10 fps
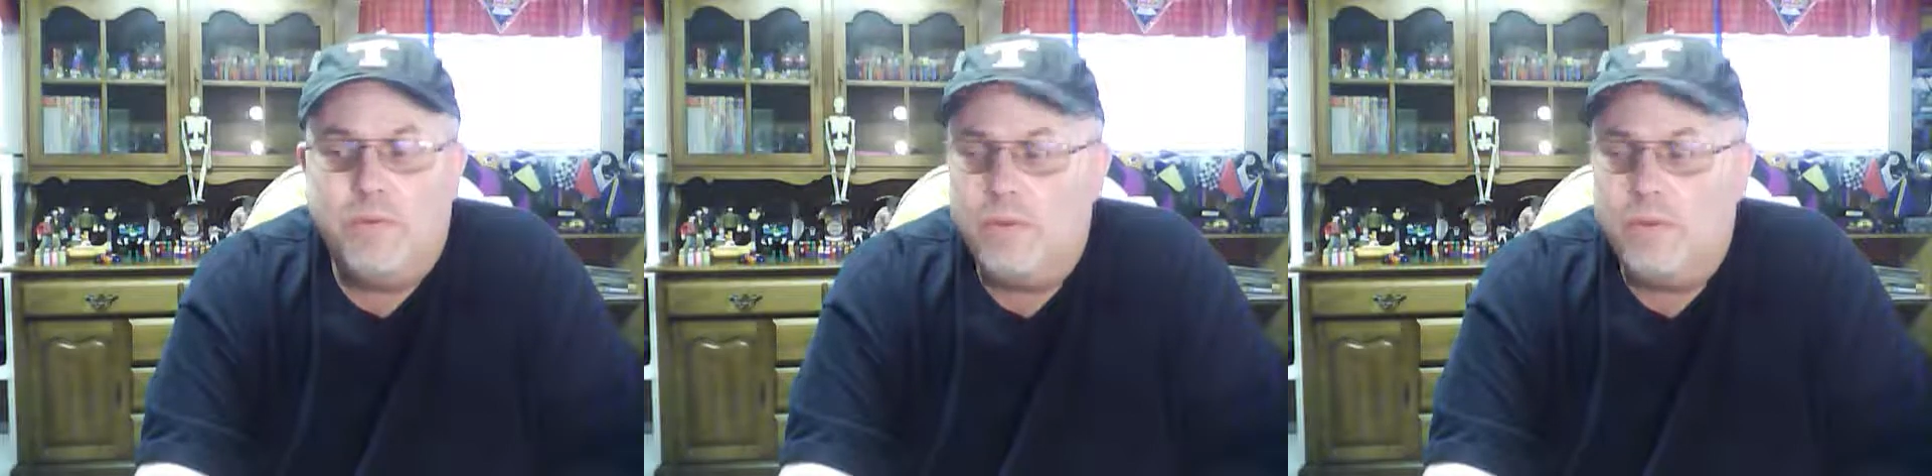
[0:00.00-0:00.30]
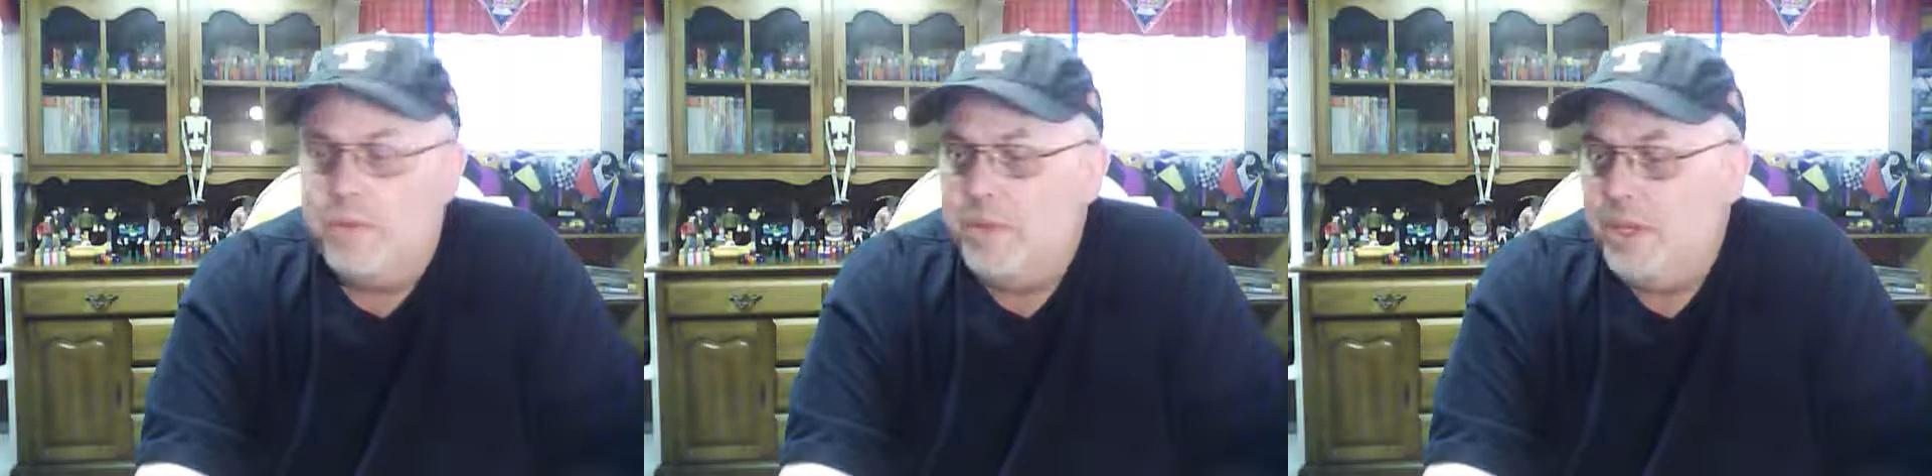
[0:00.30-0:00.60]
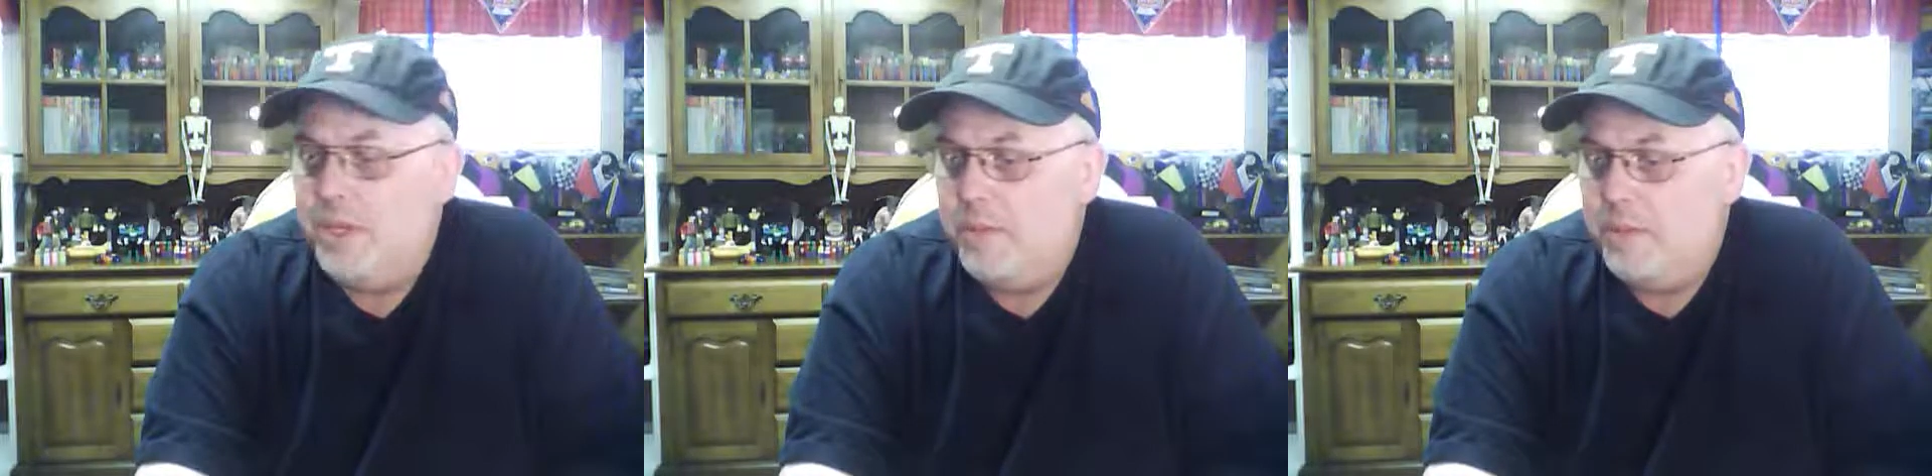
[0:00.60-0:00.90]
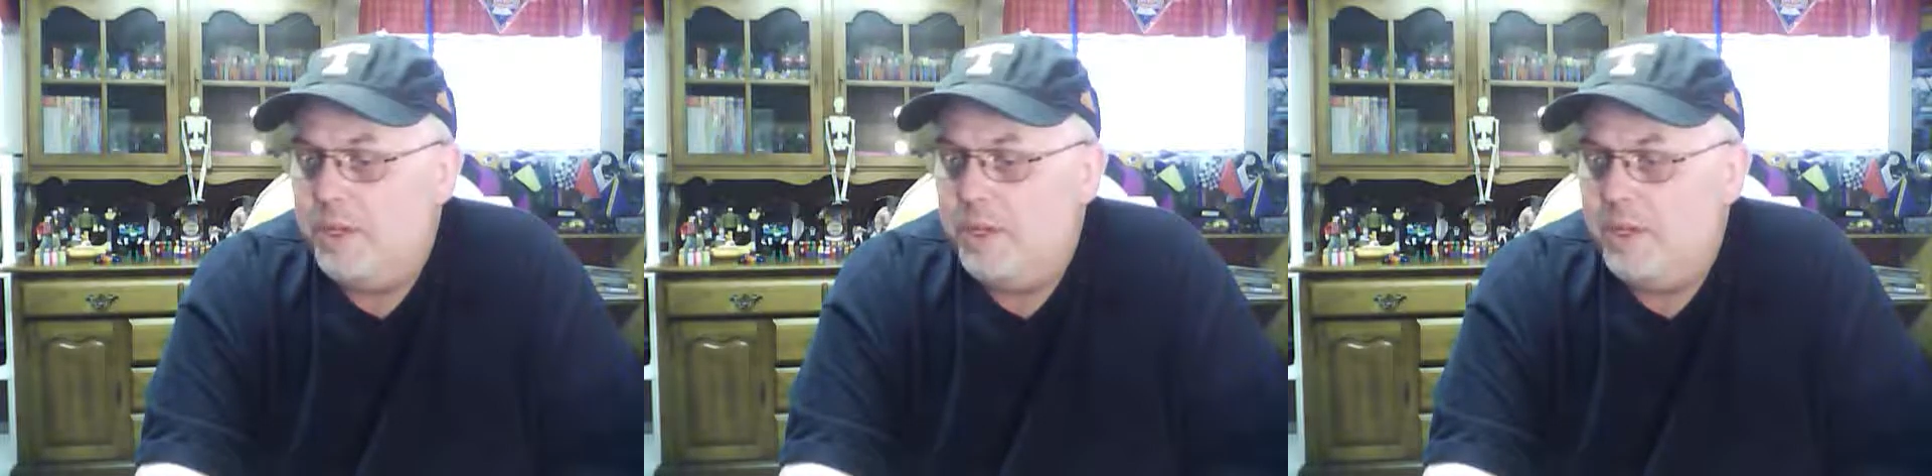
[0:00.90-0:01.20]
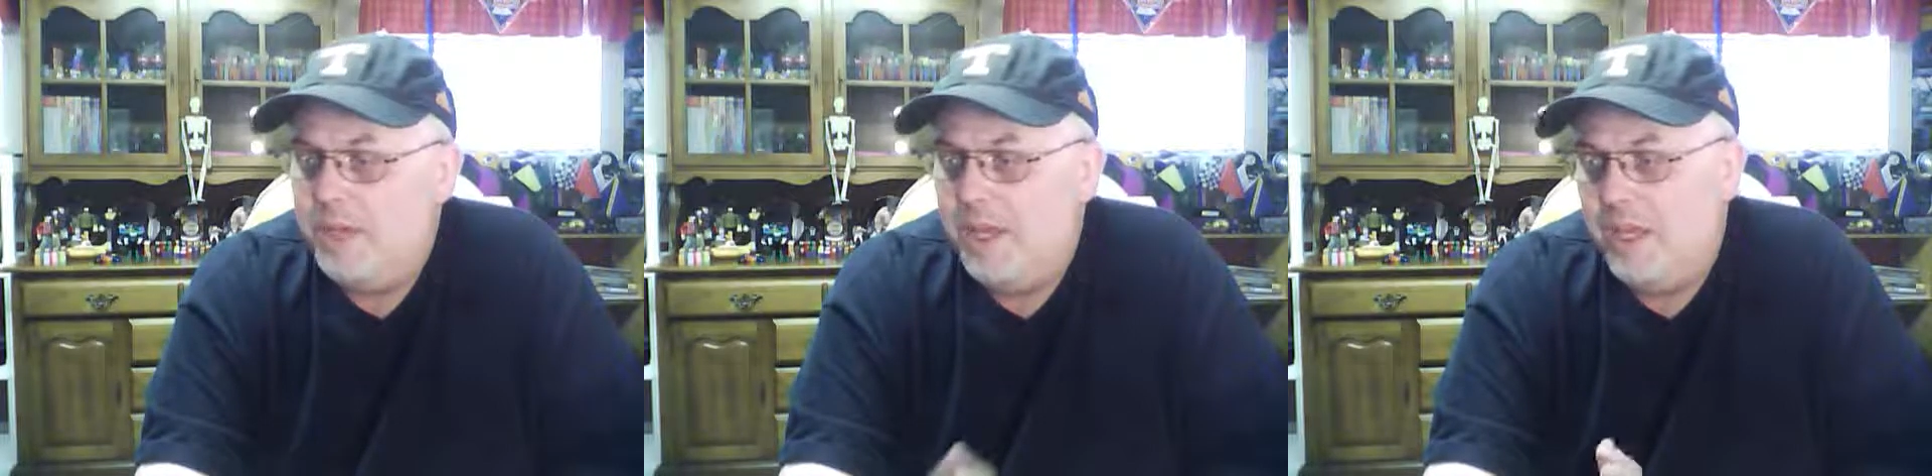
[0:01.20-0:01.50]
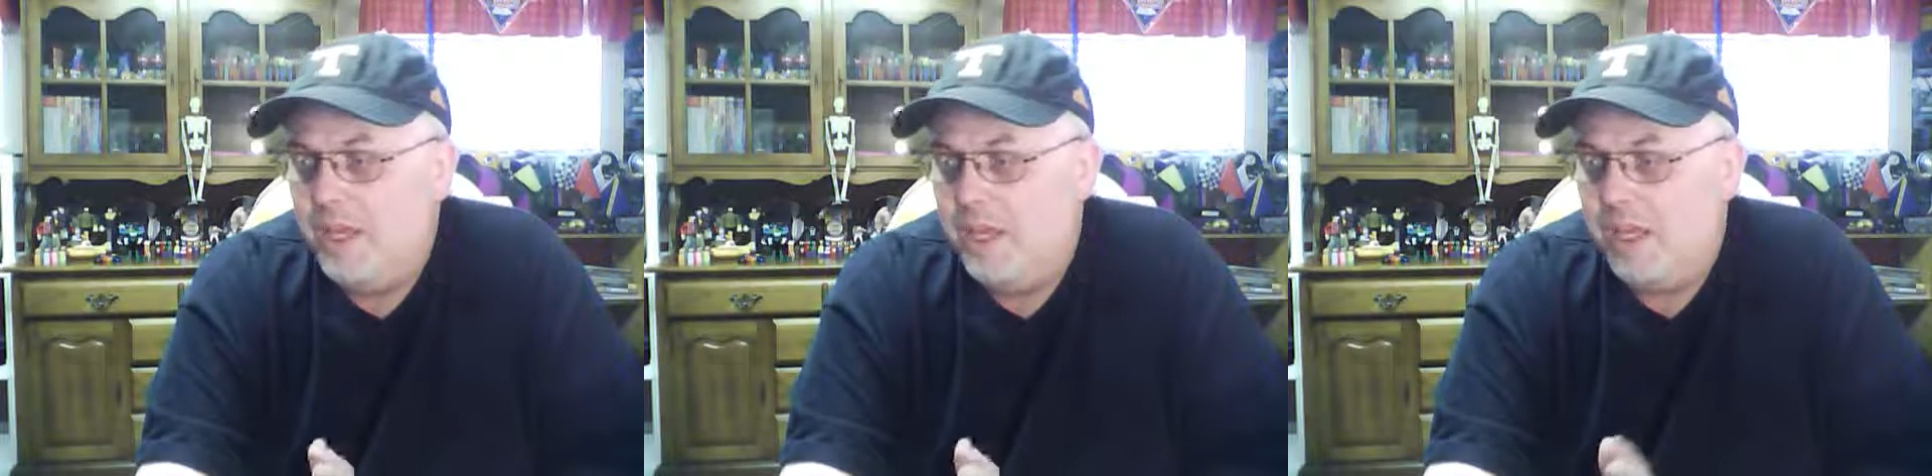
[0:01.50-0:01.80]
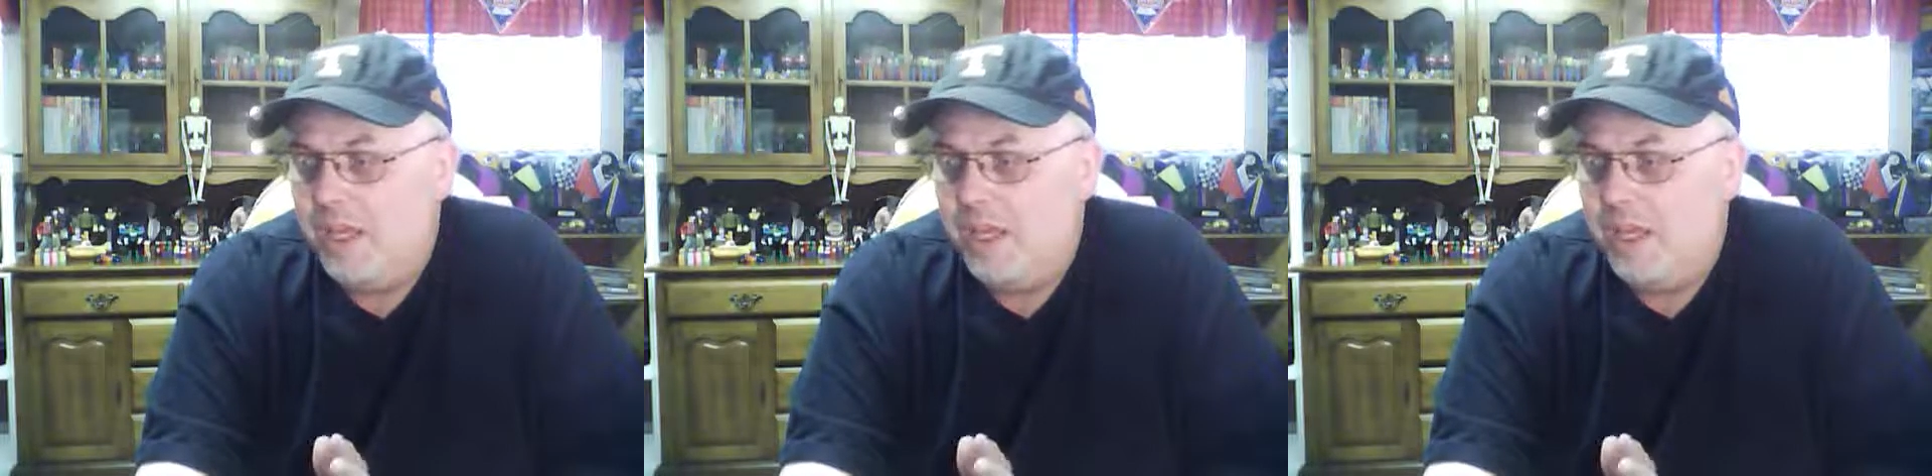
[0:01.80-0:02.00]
for me, but hey,